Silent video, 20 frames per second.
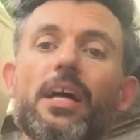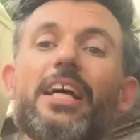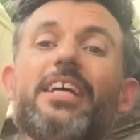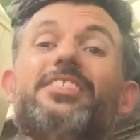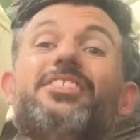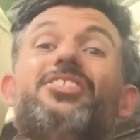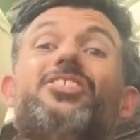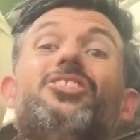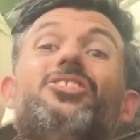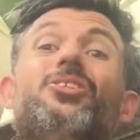
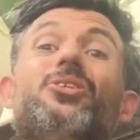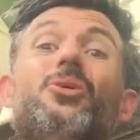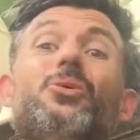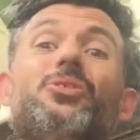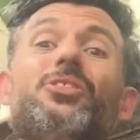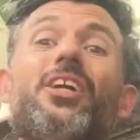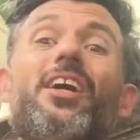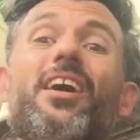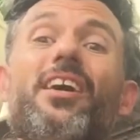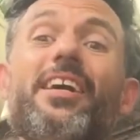it's so
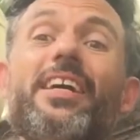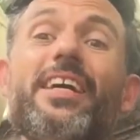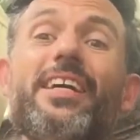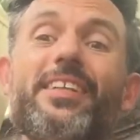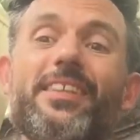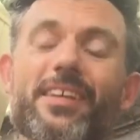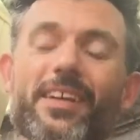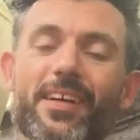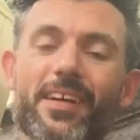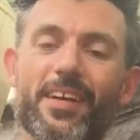
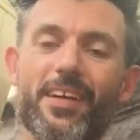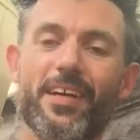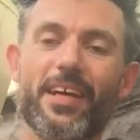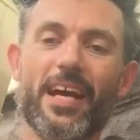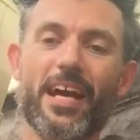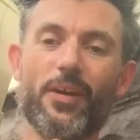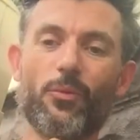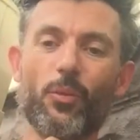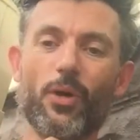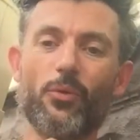tight.
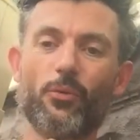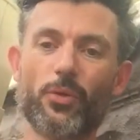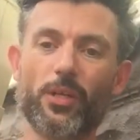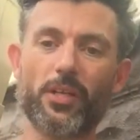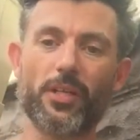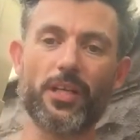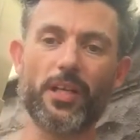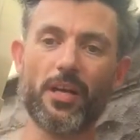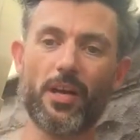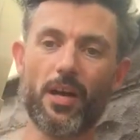And what
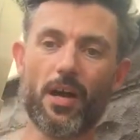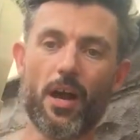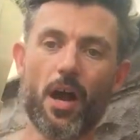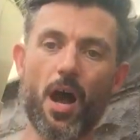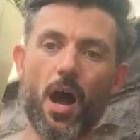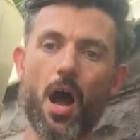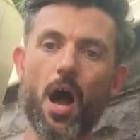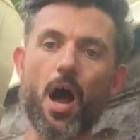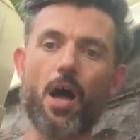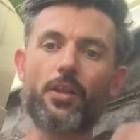really,
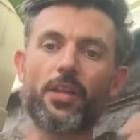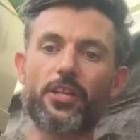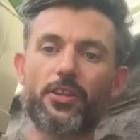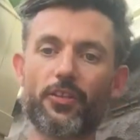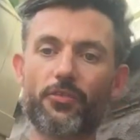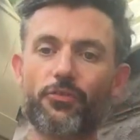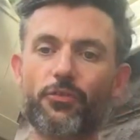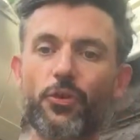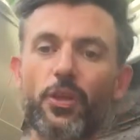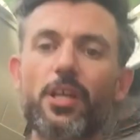like
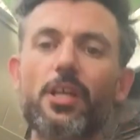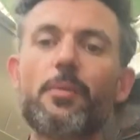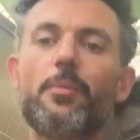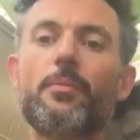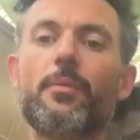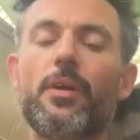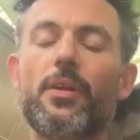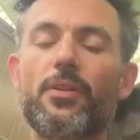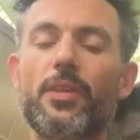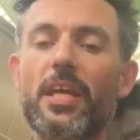the
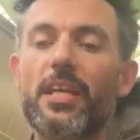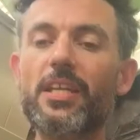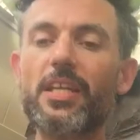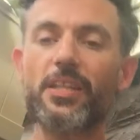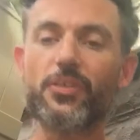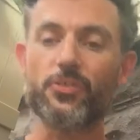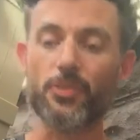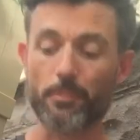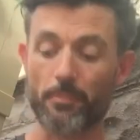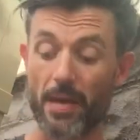freedom, they
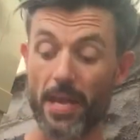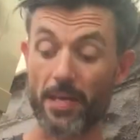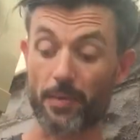need to